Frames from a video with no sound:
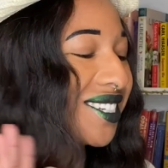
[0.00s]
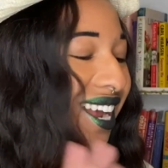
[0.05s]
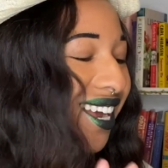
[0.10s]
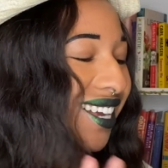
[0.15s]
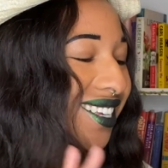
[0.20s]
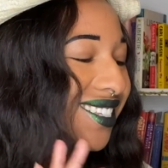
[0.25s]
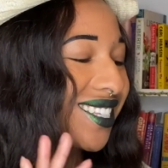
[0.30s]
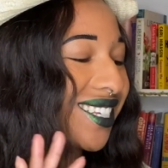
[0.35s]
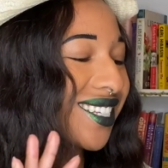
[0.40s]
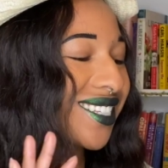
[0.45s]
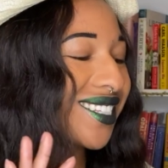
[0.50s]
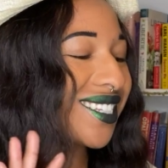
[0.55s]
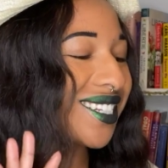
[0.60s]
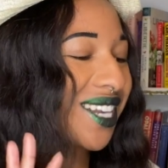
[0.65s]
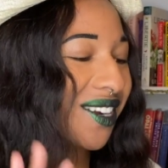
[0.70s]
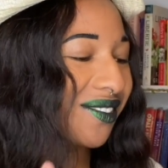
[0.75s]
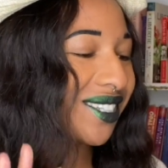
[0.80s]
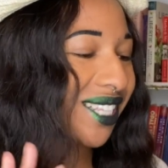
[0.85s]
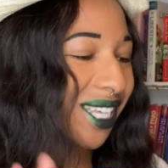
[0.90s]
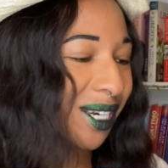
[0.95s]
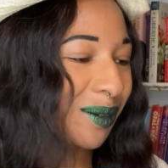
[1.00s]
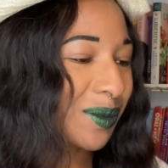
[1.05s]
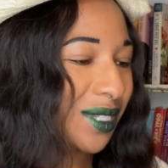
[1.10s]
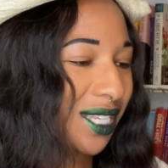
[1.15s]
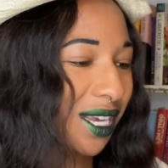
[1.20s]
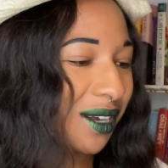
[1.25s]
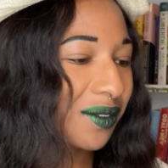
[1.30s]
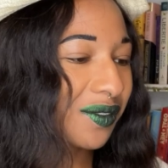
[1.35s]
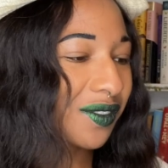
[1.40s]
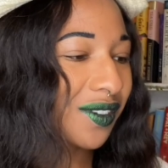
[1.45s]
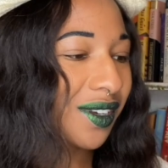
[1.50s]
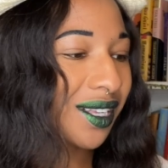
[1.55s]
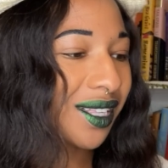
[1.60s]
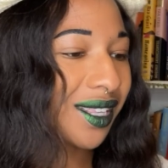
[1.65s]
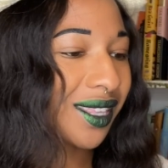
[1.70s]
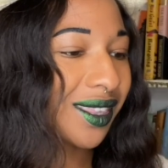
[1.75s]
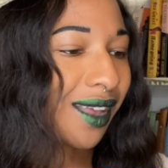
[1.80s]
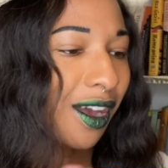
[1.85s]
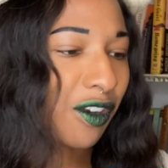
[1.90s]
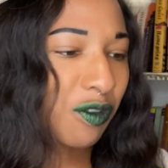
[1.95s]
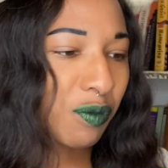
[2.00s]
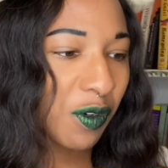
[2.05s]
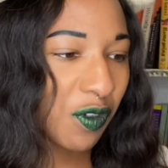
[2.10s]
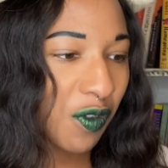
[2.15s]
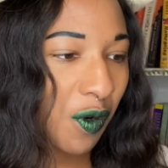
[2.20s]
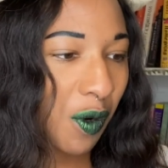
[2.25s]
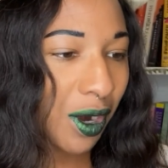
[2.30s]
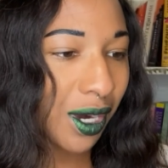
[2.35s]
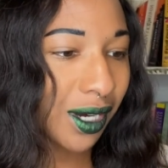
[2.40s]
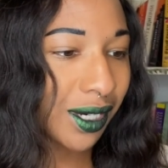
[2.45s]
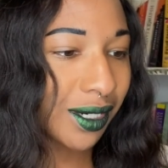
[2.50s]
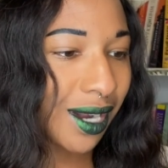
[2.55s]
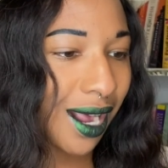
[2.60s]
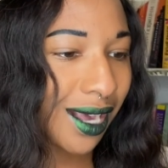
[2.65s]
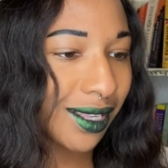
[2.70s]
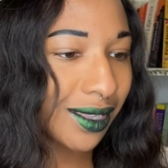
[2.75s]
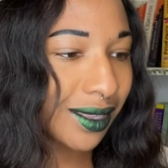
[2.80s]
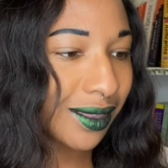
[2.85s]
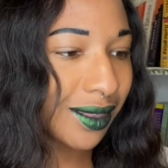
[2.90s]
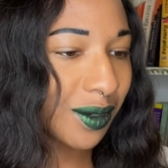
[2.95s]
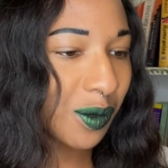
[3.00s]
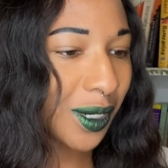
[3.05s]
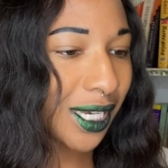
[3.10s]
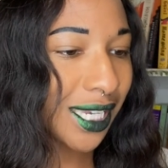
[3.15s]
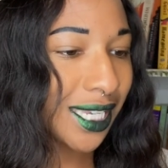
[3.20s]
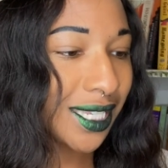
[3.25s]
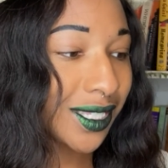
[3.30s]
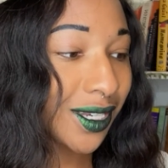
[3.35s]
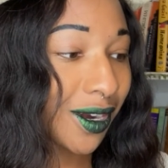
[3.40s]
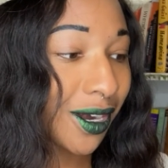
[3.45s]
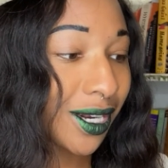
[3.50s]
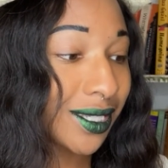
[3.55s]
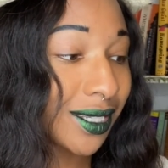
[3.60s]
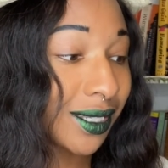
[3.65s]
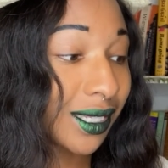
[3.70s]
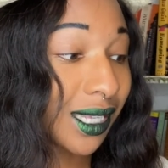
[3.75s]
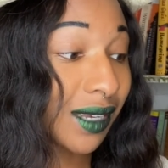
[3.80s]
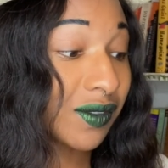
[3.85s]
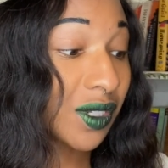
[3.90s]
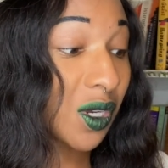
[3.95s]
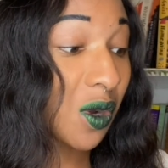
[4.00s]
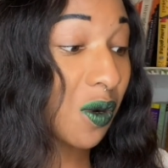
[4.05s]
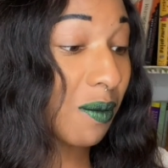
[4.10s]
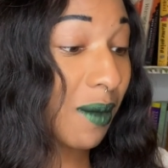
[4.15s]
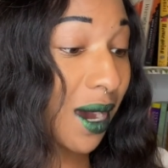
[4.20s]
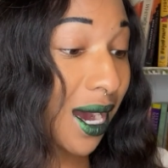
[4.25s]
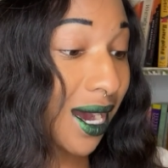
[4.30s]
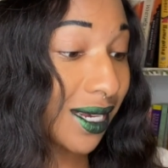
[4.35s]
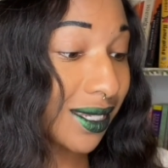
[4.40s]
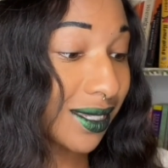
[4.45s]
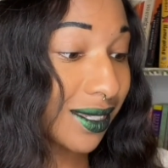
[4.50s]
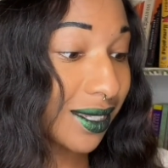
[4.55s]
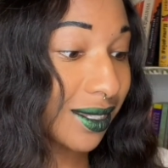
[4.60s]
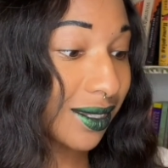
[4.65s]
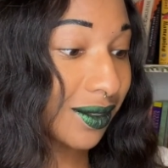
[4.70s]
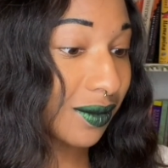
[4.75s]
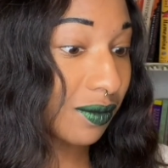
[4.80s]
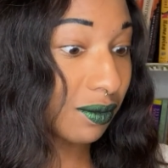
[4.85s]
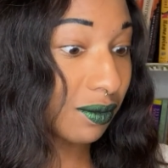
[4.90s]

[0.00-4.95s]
Jackson's never let himself love before, not the way he's starting to love Tomas.